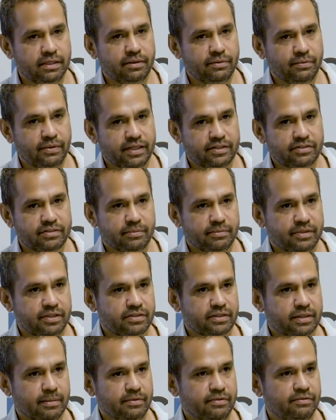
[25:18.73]
where
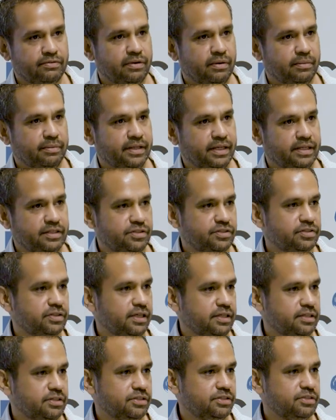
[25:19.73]
somebody's coming from and they just
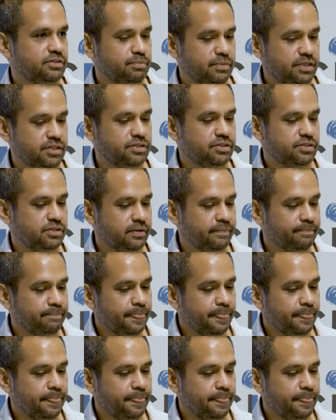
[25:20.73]
get dismissed.